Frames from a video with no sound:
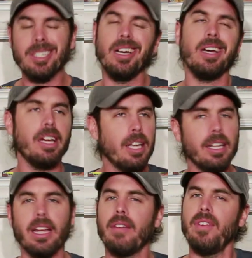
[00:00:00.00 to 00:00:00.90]
again,
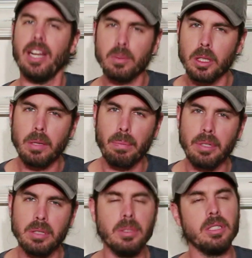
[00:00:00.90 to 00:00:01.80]
like if you guys watch my
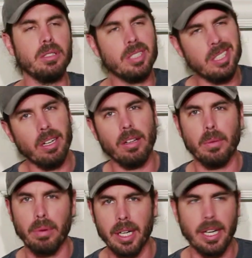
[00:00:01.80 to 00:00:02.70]
pre-screens, you'll see all the
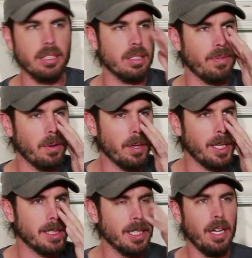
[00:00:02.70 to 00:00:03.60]
breakdowns as far
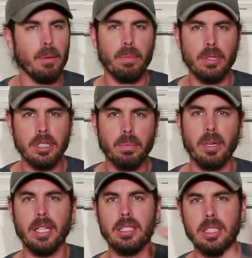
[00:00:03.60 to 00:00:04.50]
as purchase
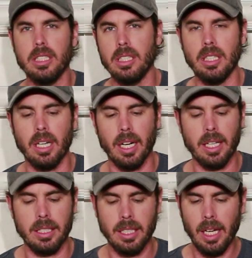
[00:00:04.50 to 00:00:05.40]
price, CGC
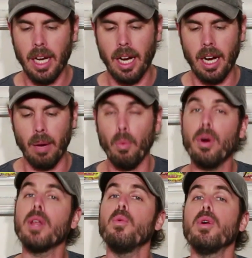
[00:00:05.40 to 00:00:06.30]
cost,
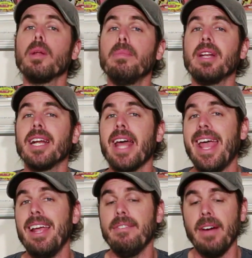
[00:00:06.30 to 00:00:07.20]
what it would have been at an
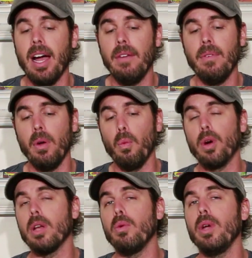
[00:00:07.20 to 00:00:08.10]
8.5,
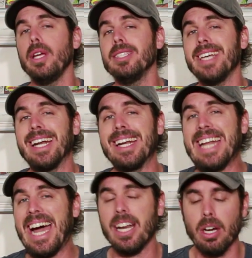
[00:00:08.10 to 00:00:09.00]
what it is at a
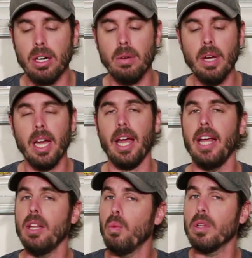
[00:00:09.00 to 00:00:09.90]
9.0,
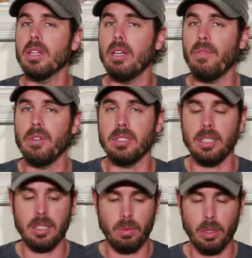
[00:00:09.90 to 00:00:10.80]
and then what the difference
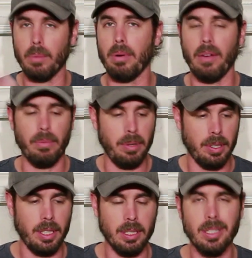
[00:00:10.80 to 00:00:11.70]
is and what the
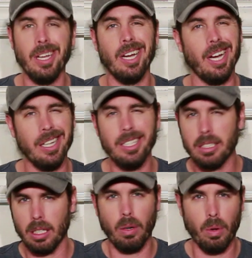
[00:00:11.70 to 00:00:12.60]
profitability is. At
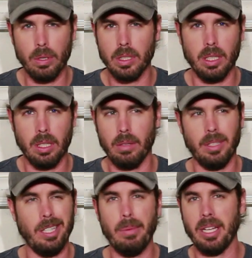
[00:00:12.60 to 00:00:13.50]
least according to
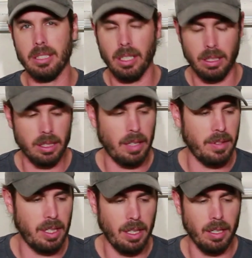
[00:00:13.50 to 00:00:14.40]
eBay sales and
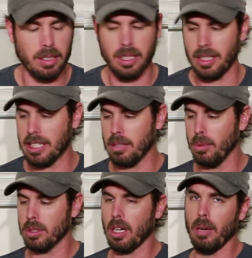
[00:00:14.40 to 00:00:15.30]
everything else, because that's the
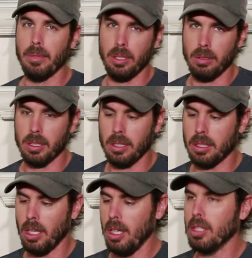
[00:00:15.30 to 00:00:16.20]
most common
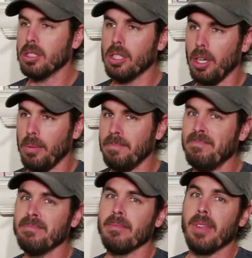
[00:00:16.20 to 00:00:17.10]
usage. So
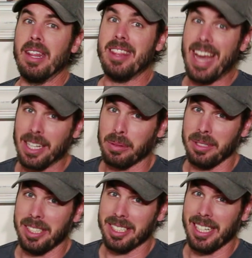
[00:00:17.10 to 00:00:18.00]
that's
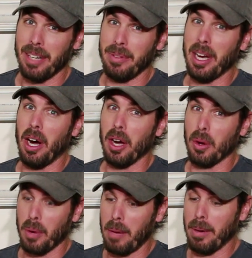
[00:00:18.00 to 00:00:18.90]
really exciting. We got a
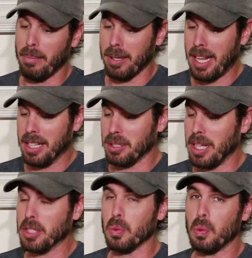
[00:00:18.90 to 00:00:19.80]
grade bump on that, so
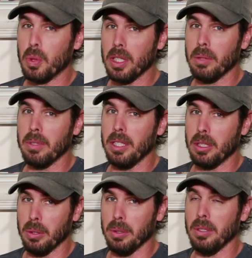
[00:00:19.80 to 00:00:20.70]
that's really, really
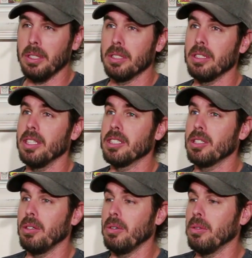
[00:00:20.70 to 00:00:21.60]
cool. So let's
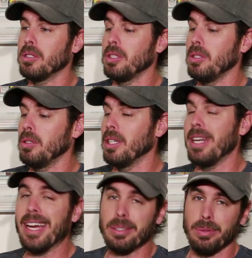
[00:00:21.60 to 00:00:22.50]
go to the
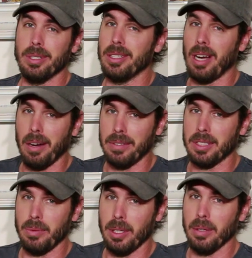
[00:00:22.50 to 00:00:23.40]
next one.
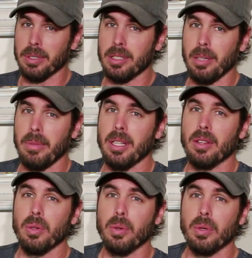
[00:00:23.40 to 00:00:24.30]
Obviously, we know it's going to be the
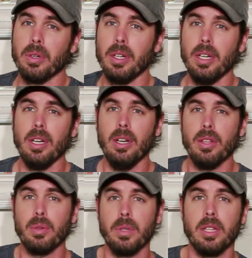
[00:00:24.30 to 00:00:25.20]
Thor
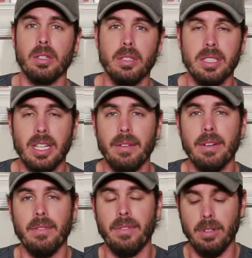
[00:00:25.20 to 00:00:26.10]

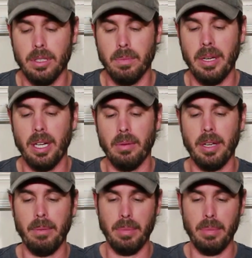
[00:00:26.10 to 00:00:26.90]
337 first beta ray